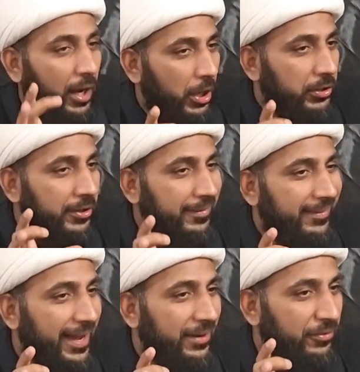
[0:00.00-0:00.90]
Under
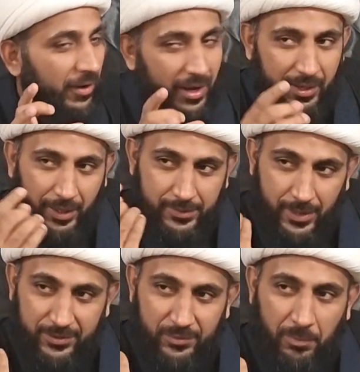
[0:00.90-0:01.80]
that rock
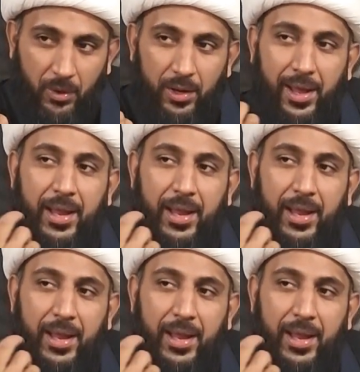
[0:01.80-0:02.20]
is a small